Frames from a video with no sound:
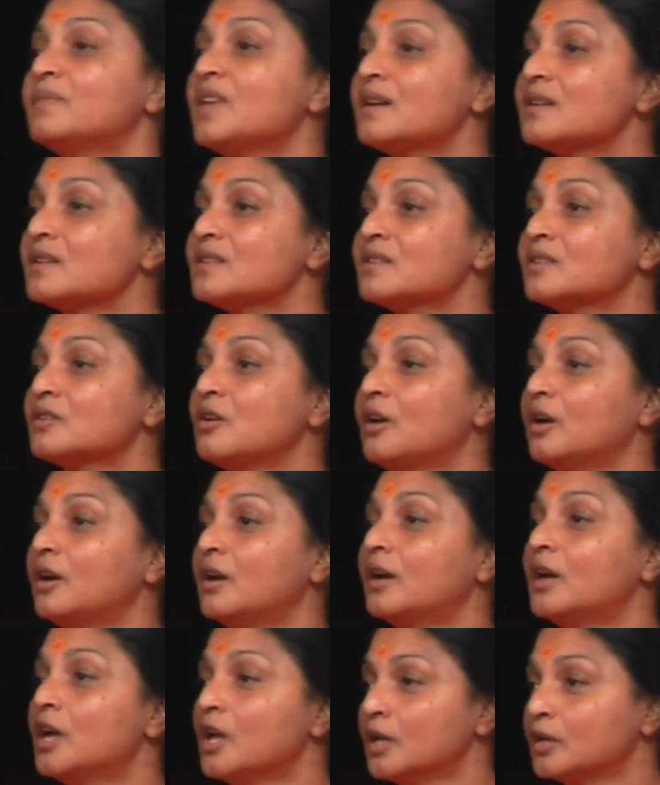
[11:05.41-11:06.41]
That is
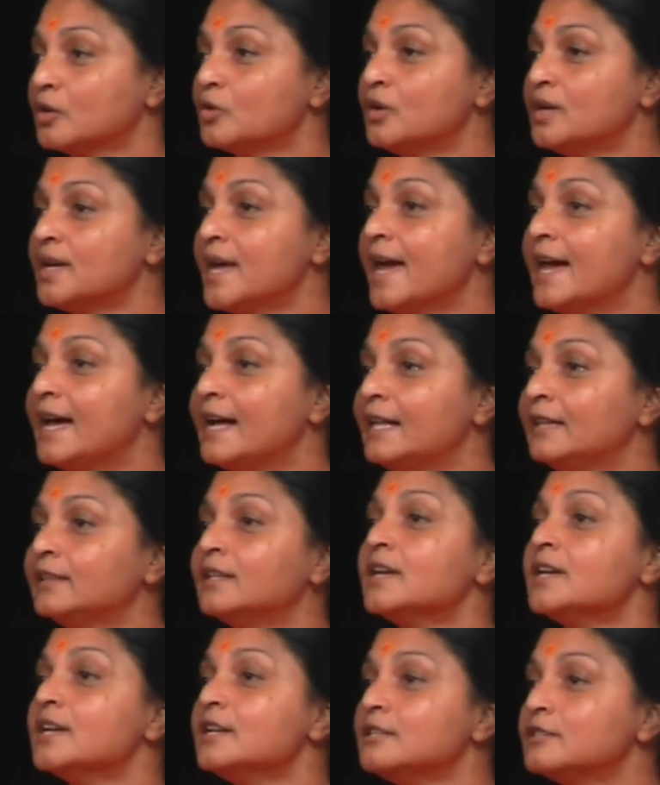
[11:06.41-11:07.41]
called good health
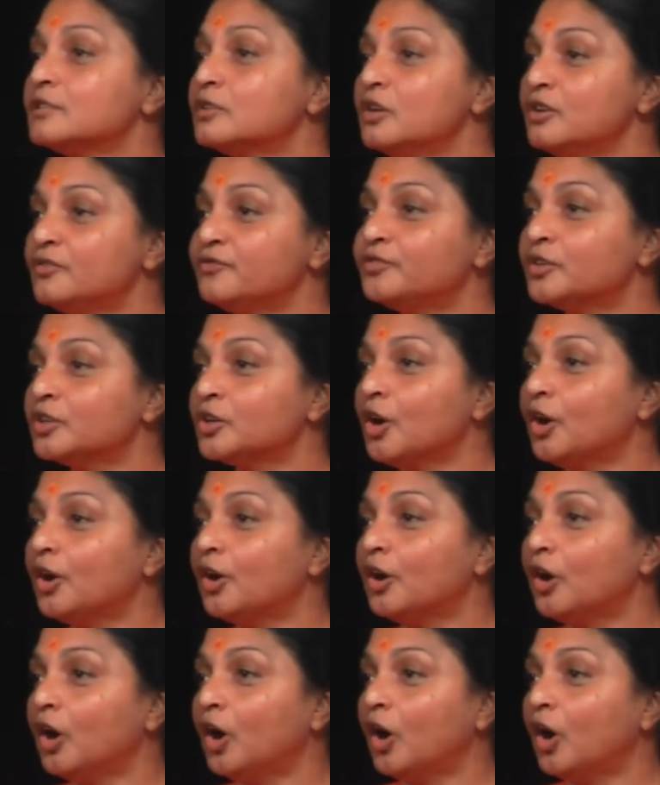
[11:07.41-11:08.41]
is good for
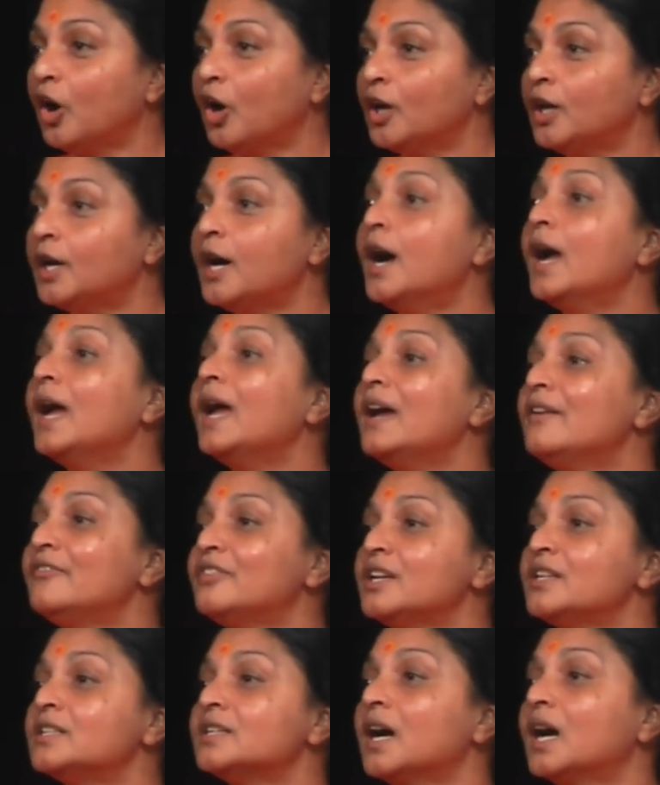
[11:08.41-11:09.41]
all,
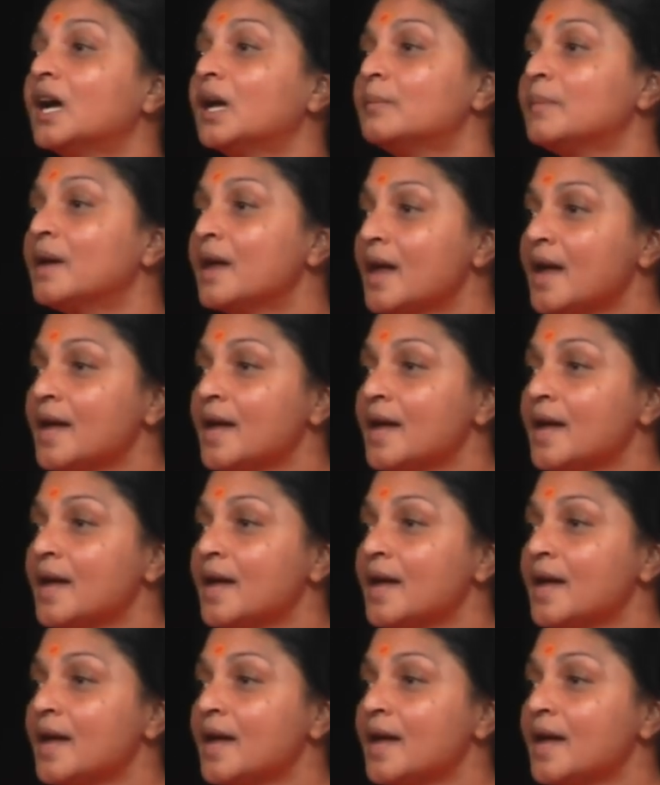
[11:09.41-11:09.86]
every time,